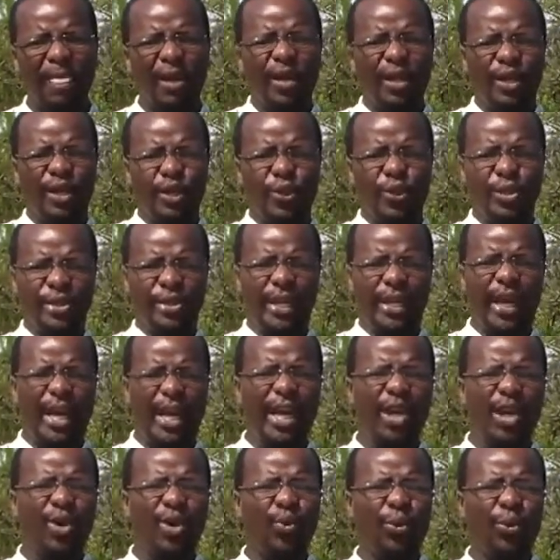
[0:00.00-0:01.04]

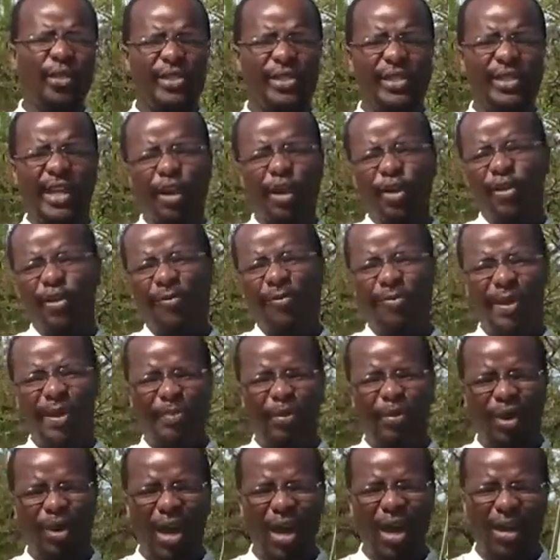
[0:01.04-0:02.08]
Today, we see a lot of
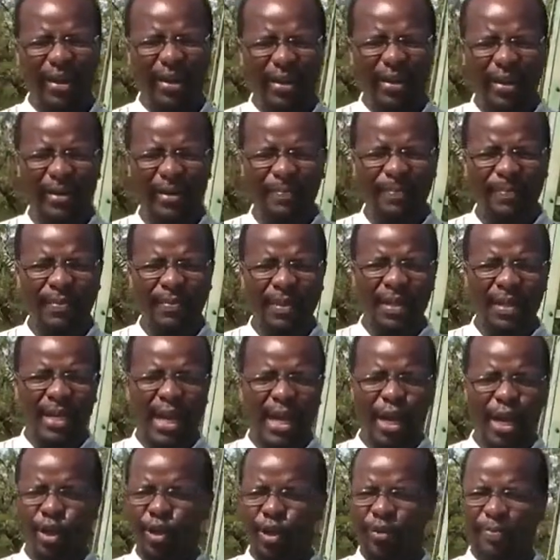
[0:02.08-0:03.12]
people hungry,
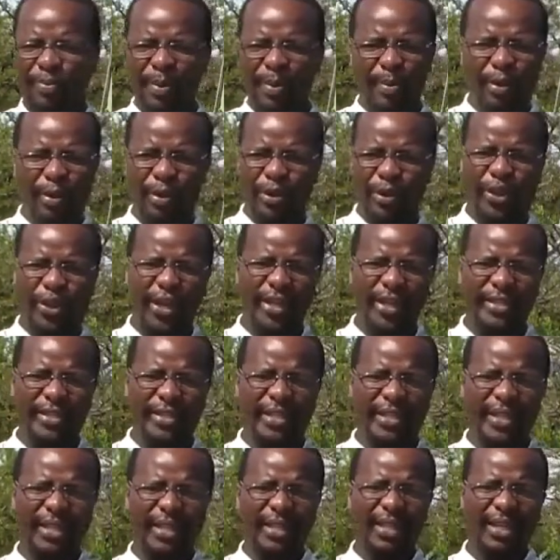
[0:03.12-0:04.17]
a lot of people
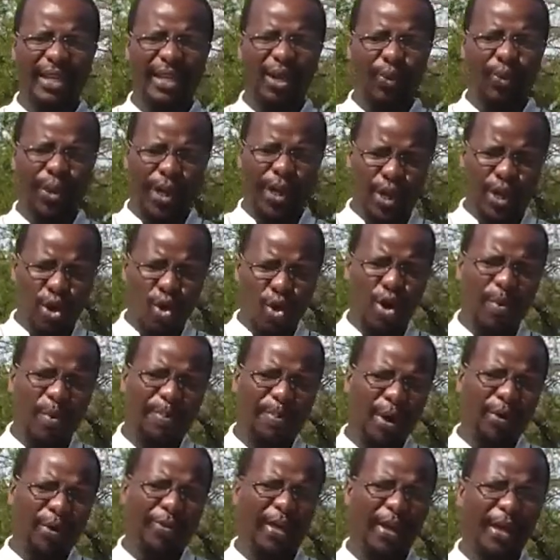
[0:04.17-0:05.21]
thirsty. We know
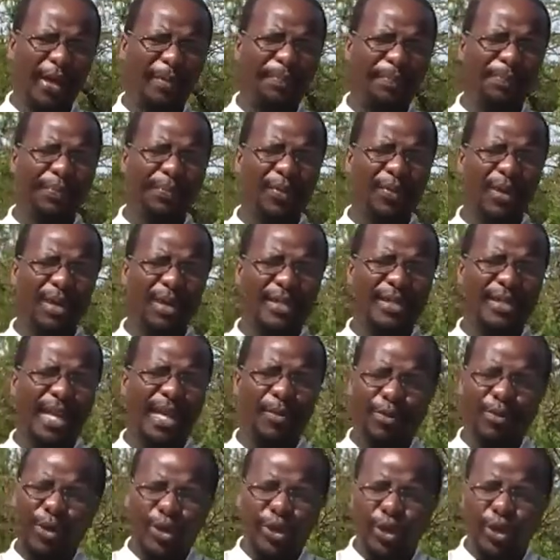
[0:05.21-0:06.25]
about them,
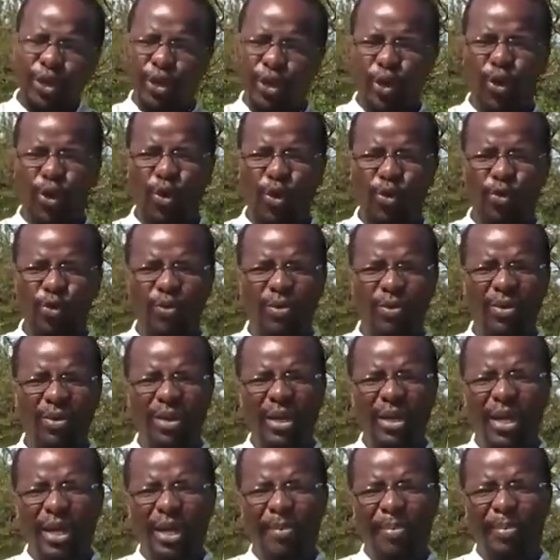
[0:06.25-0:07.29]
some we don't know.
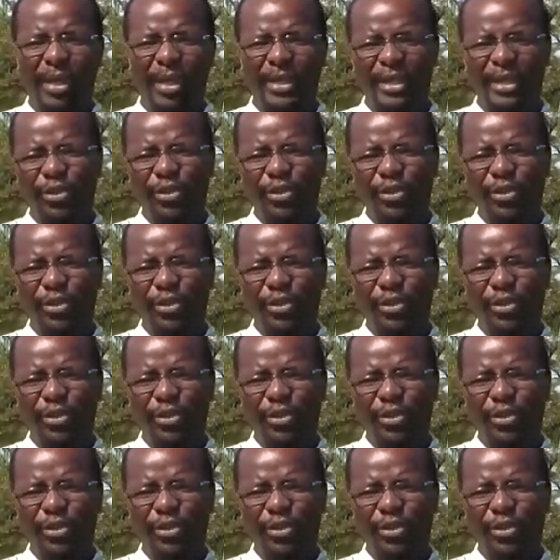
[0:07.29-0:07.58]
But it's